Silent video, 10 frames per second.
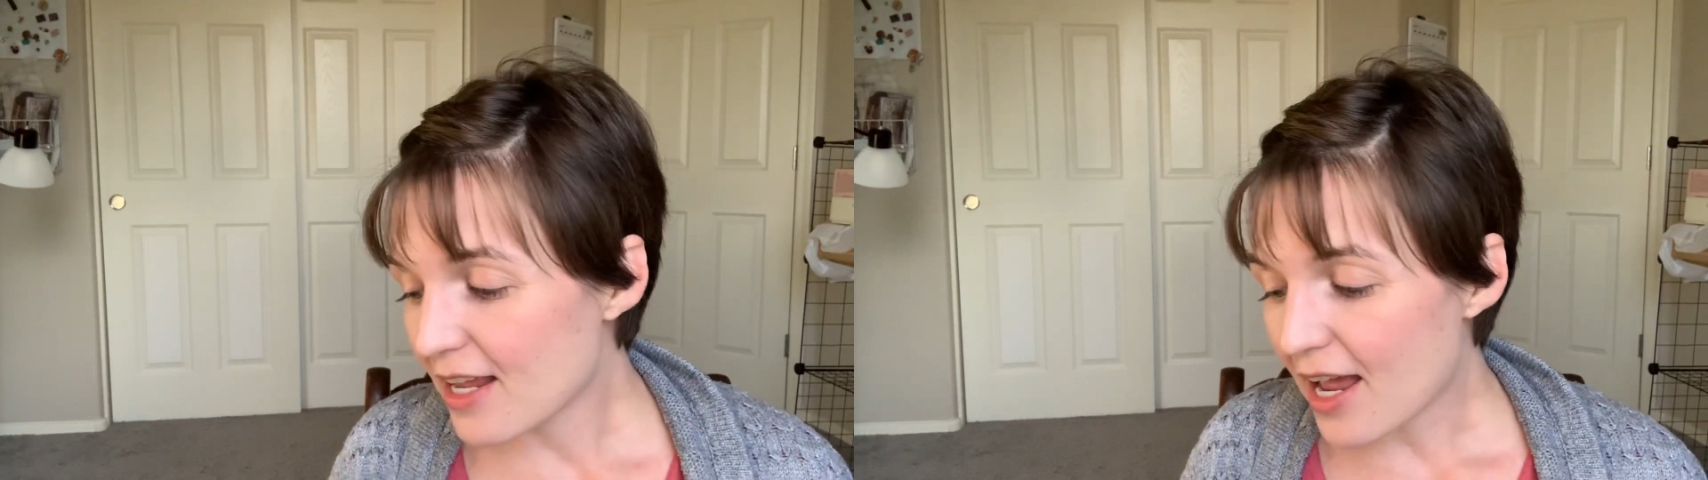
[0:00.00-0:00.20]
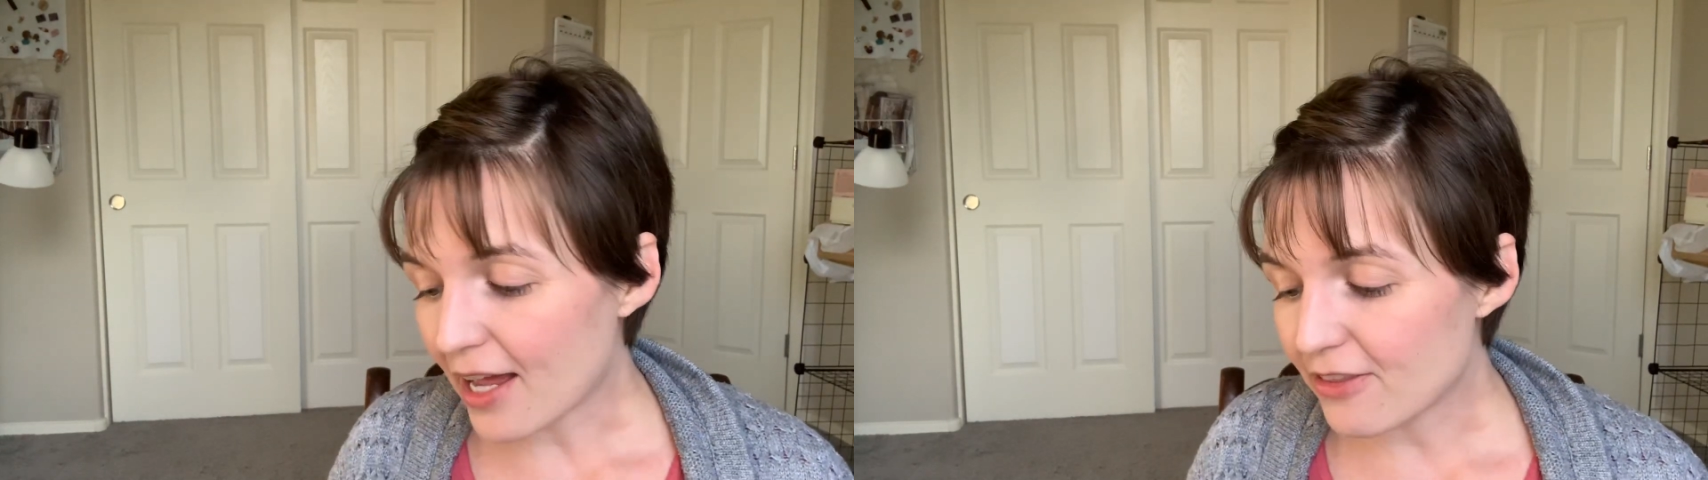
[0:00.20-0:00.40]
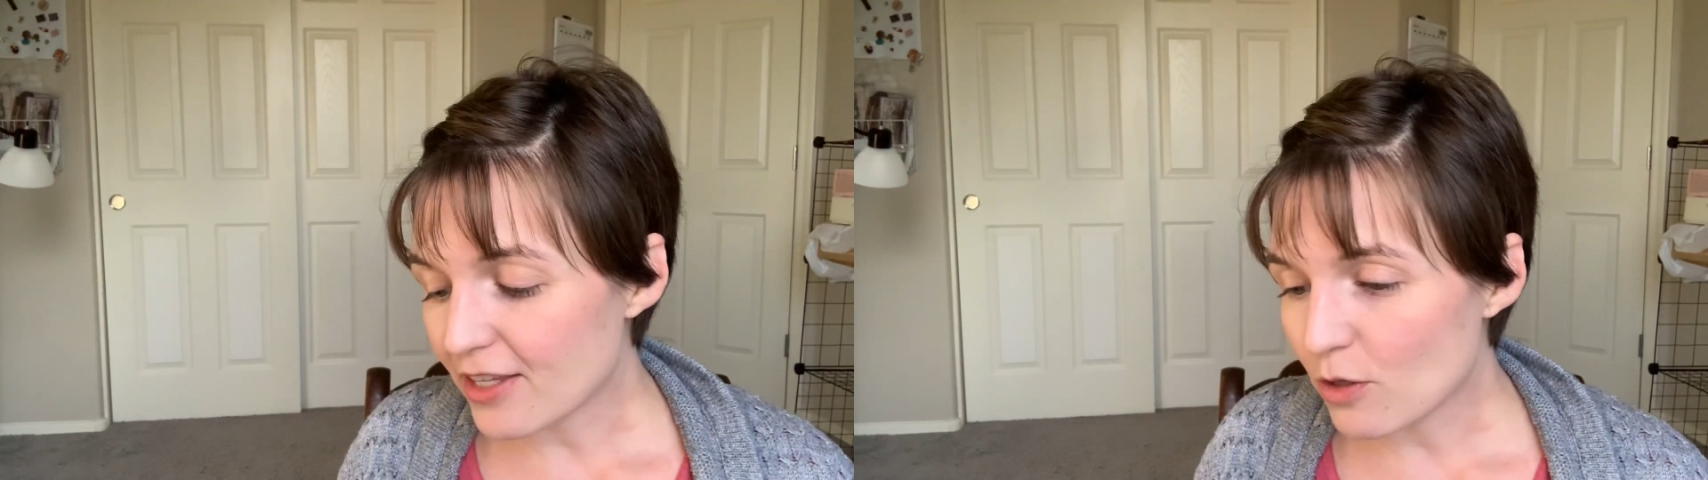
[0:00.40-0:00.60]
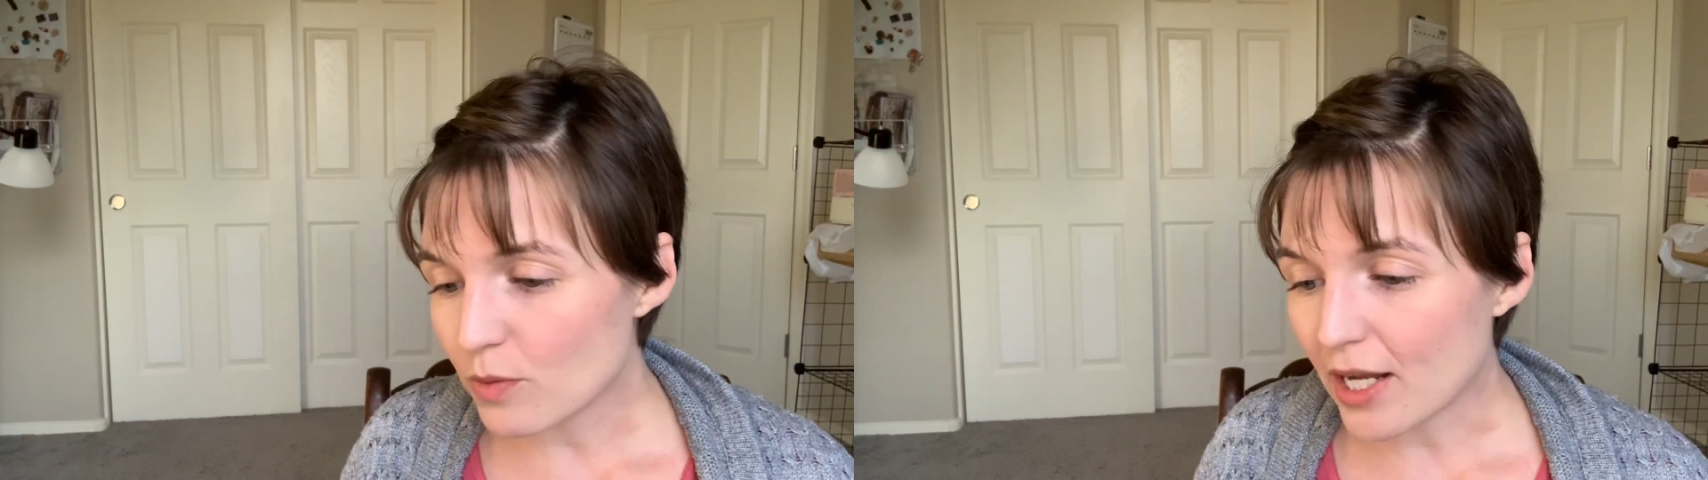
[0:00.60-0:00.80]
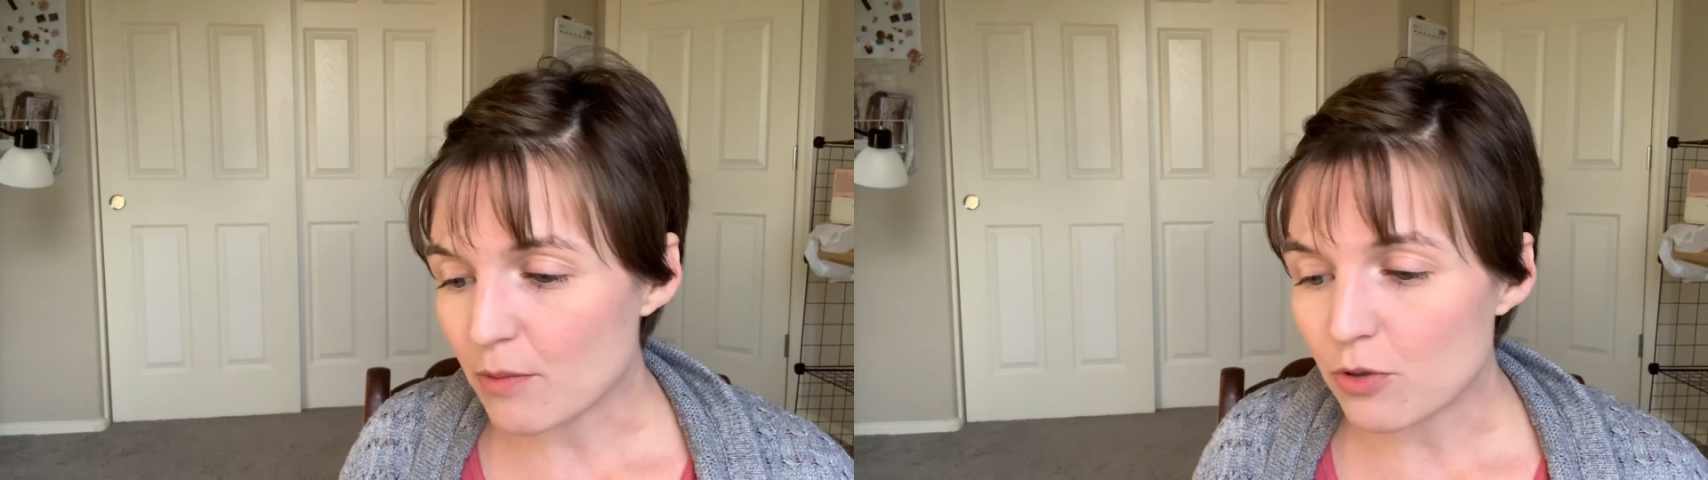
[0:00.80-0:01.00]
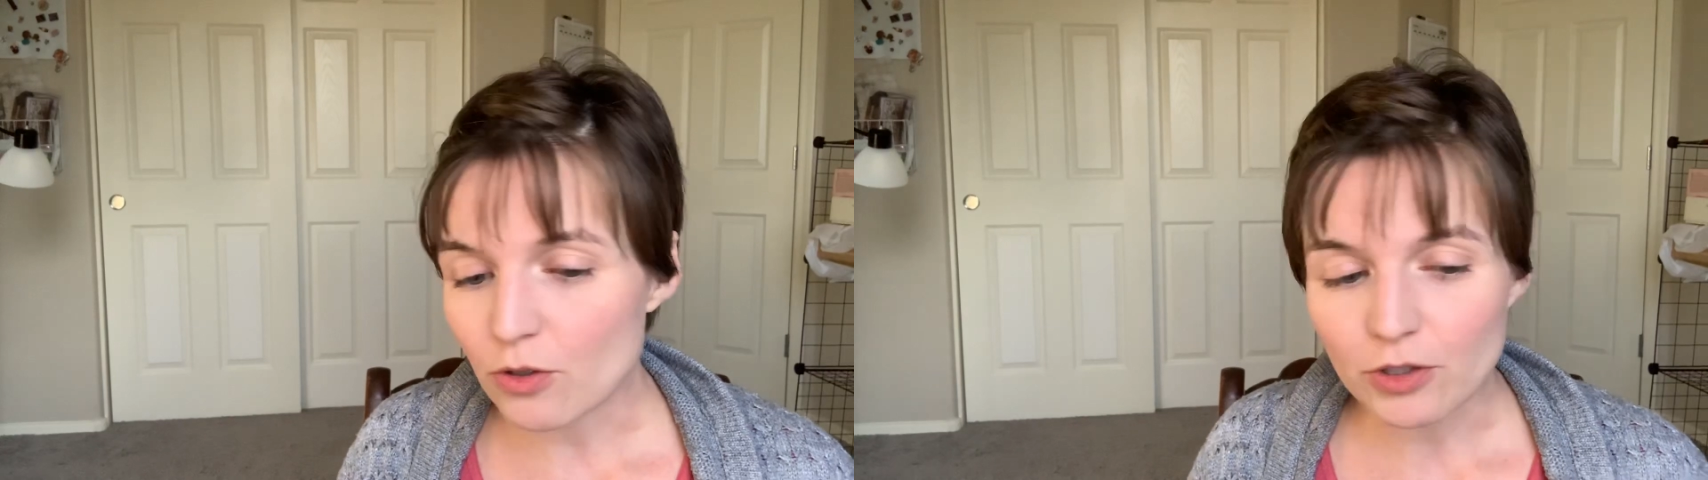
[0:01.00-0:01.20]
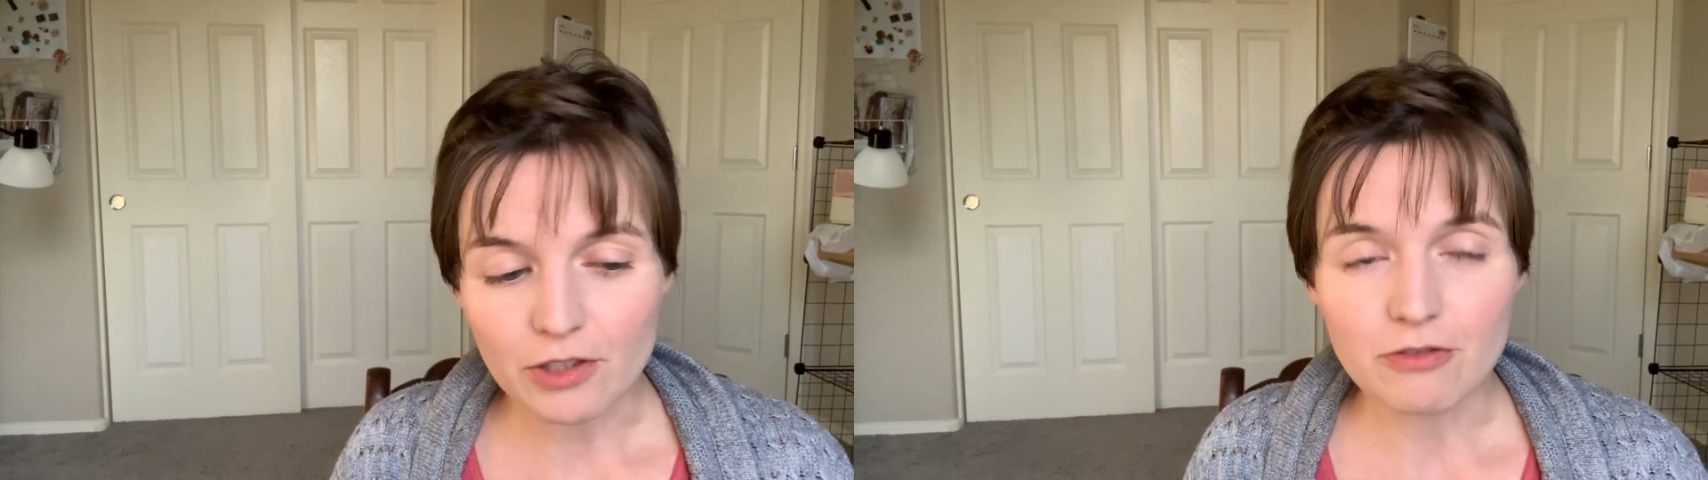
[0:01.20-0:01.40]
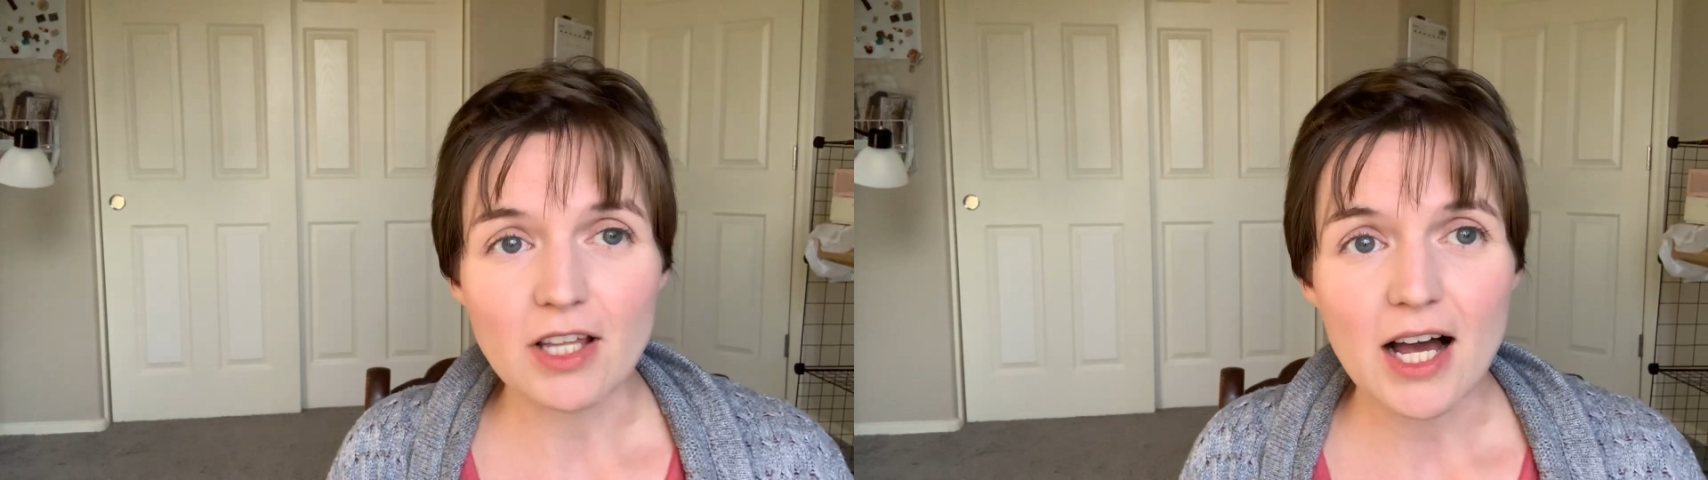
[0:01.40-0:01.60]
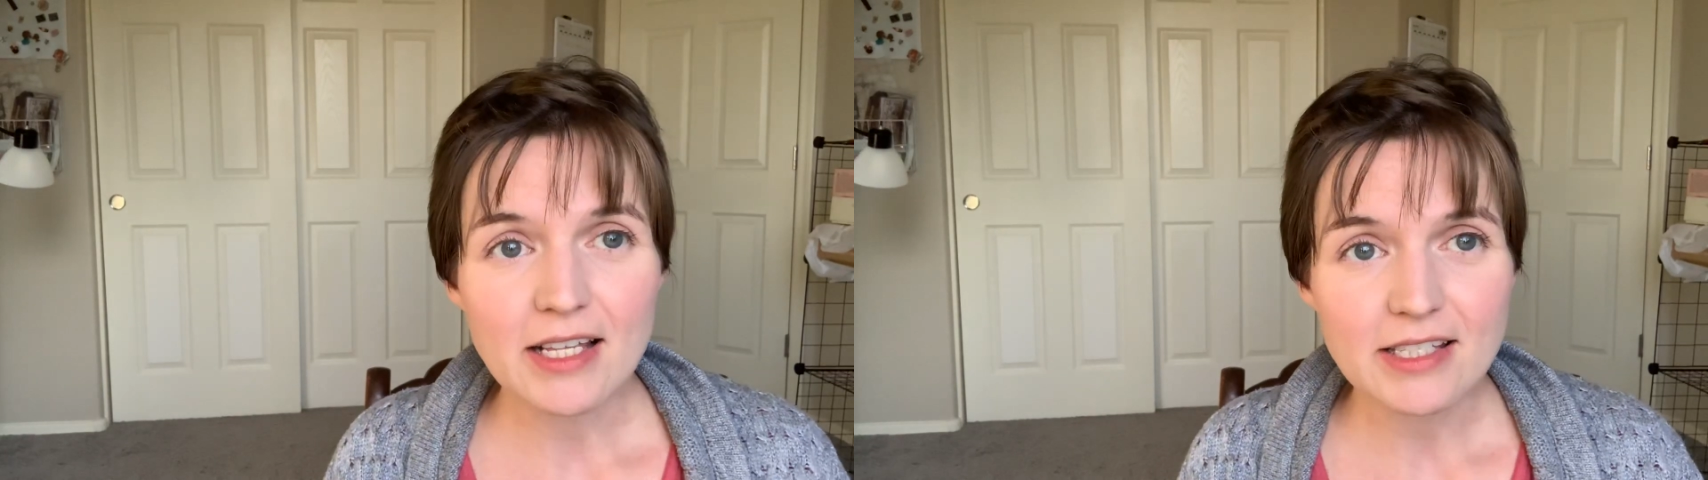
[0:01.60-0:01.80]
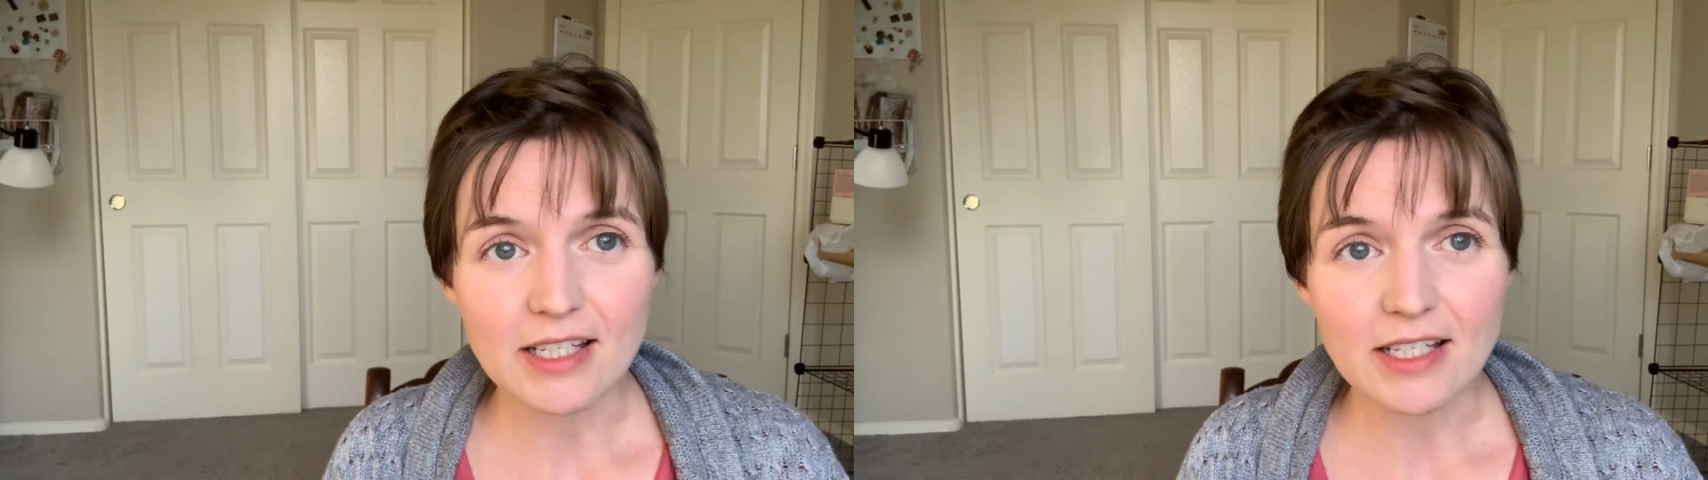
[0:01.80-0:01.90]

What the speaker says: I think when I pulled the floss